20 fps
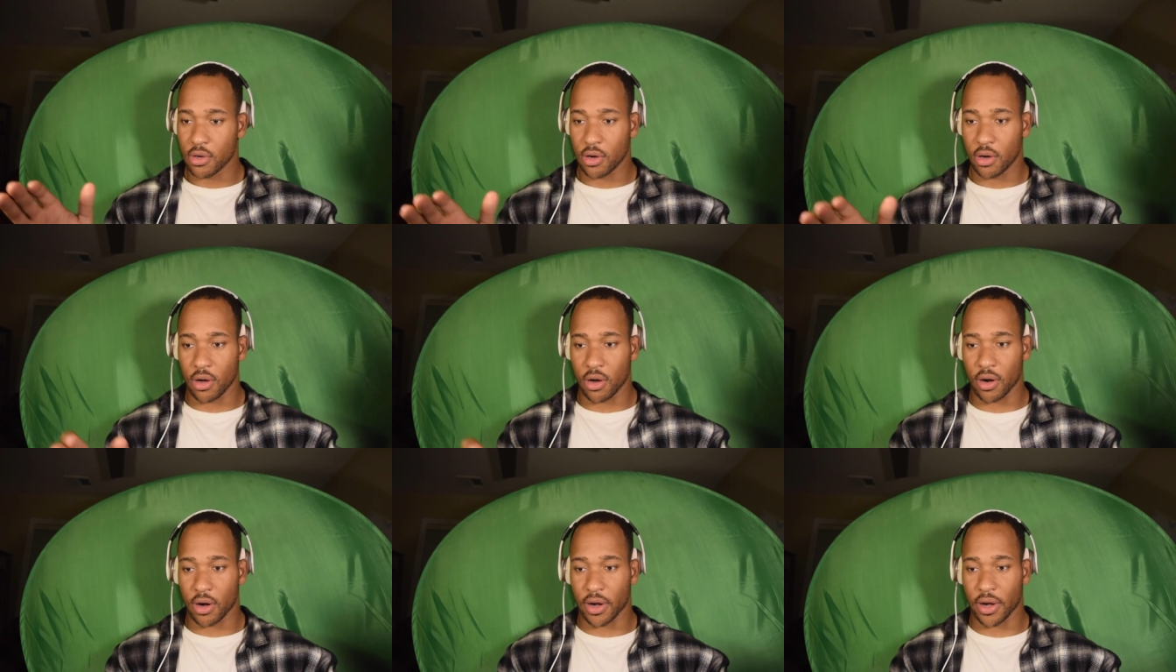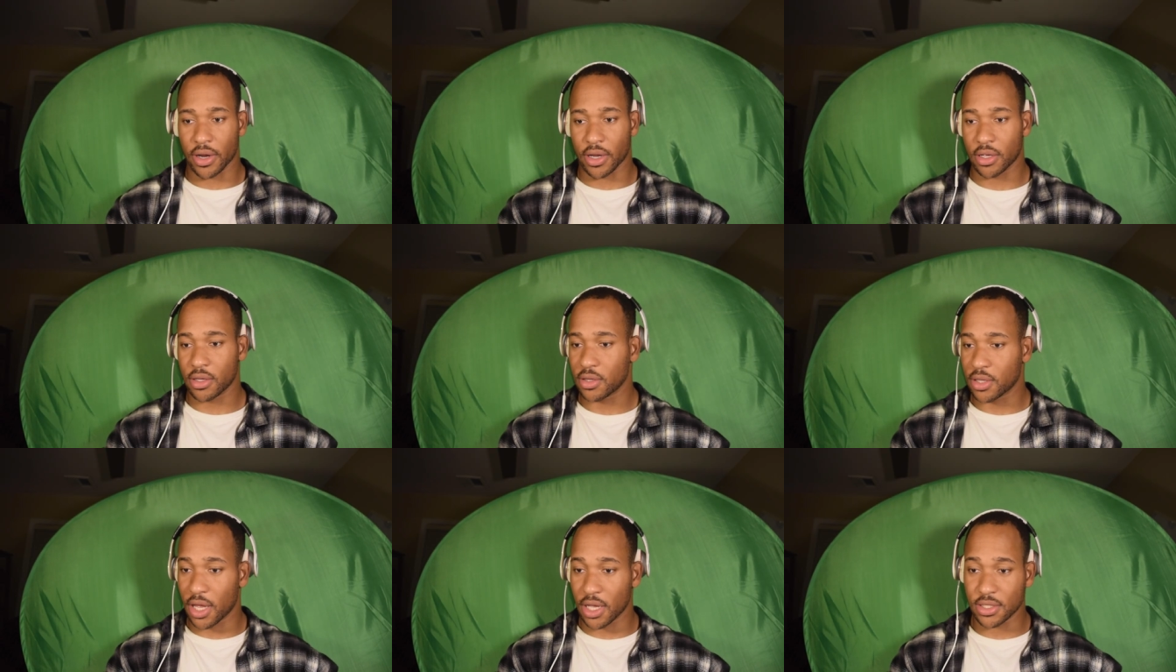All right.
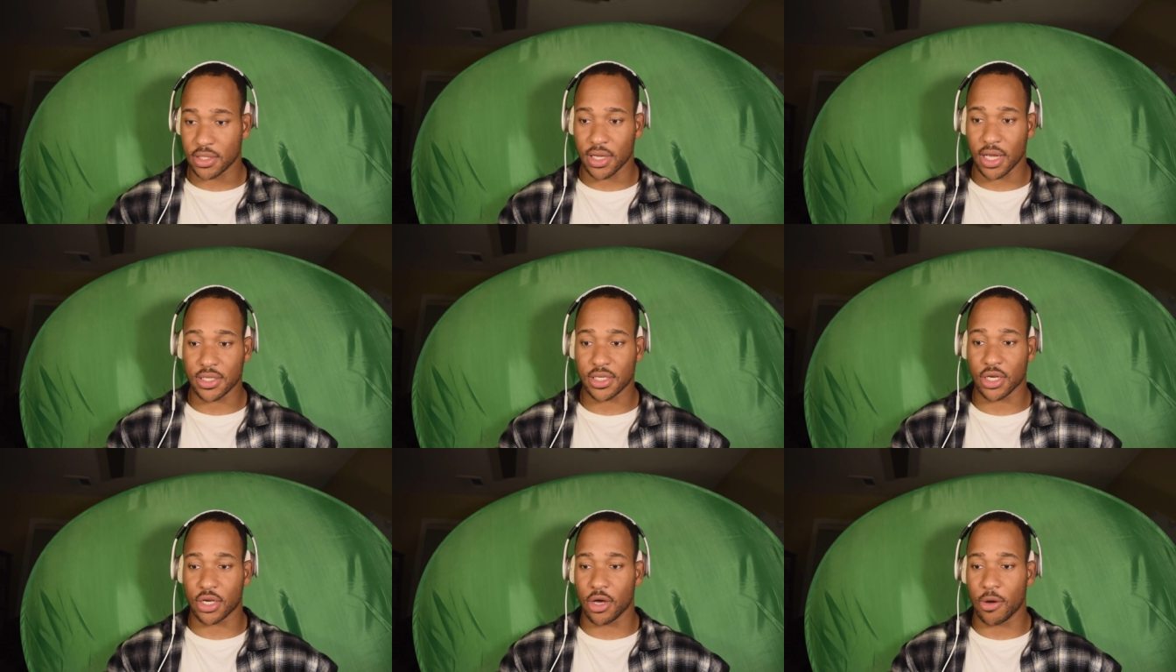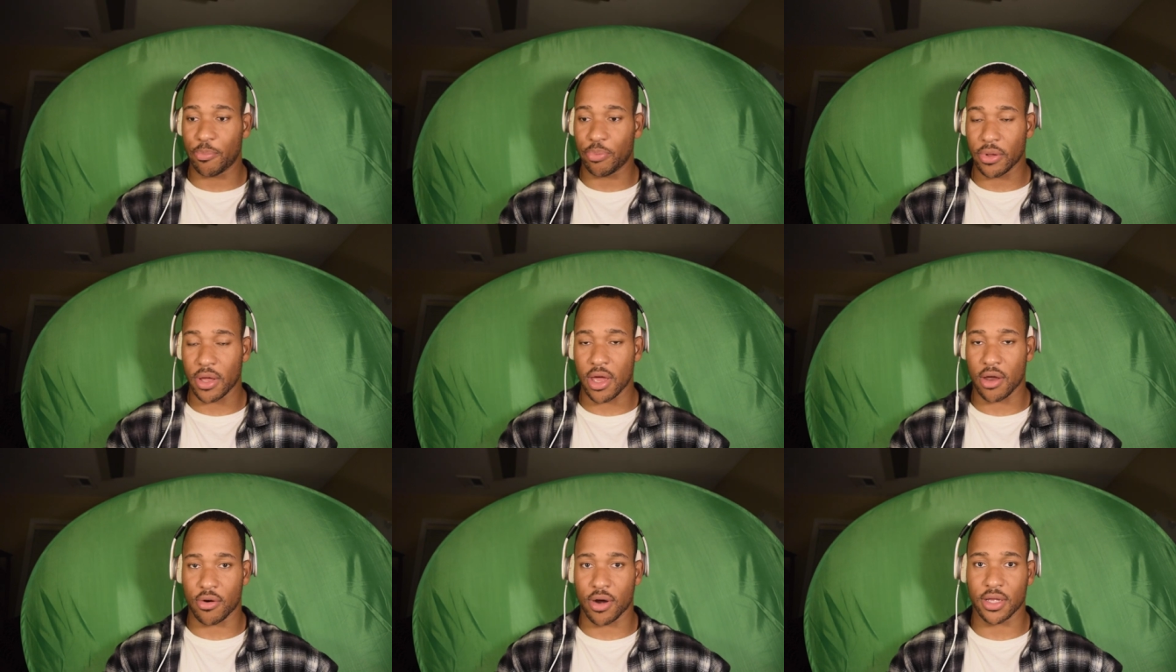That's a good
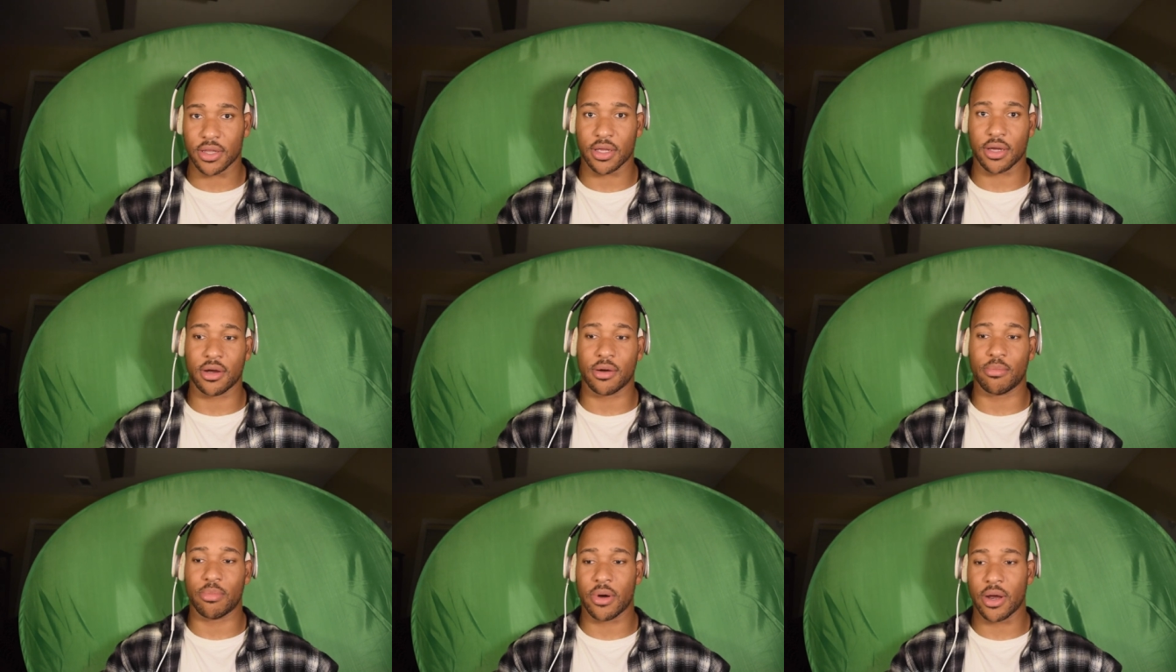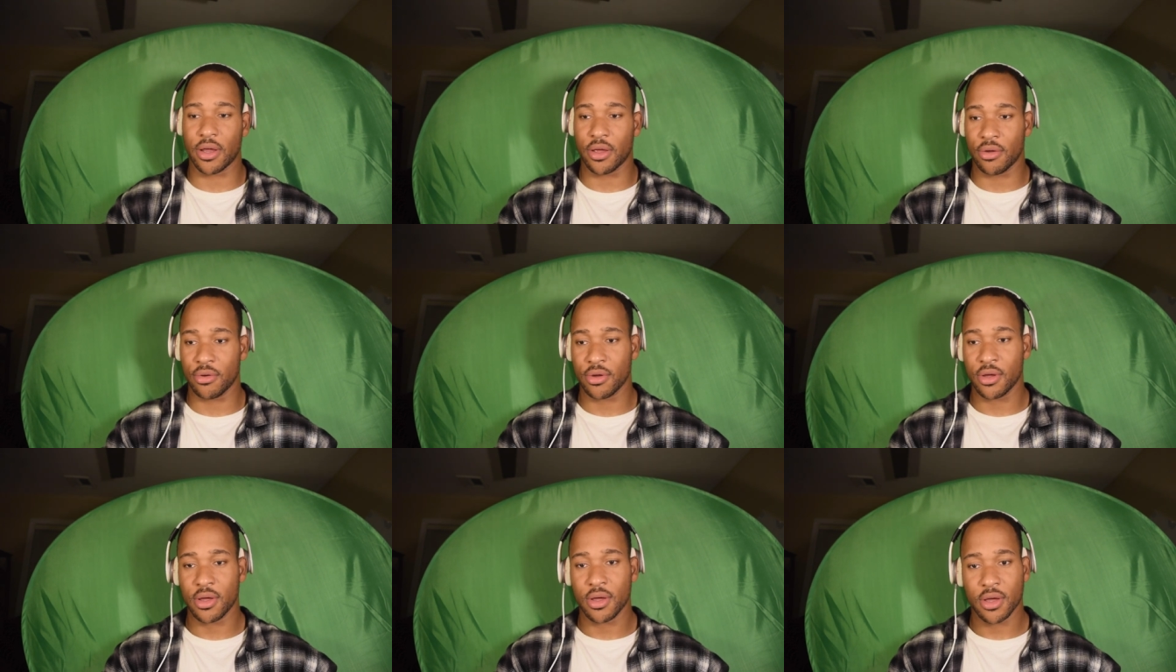play right there,
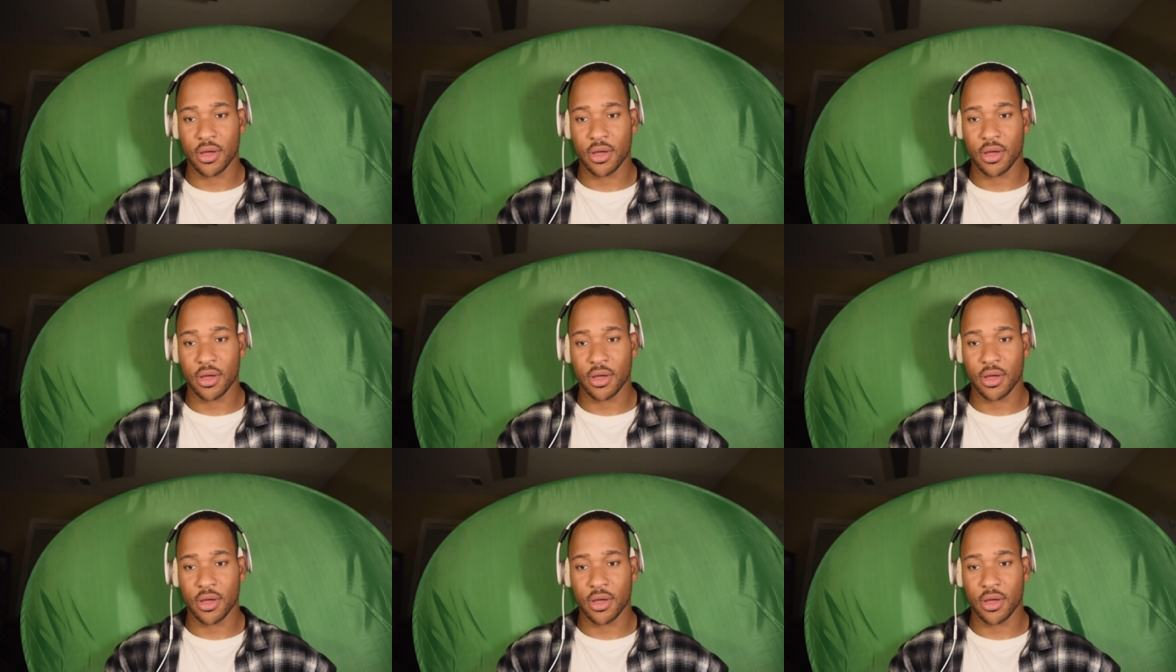Brave.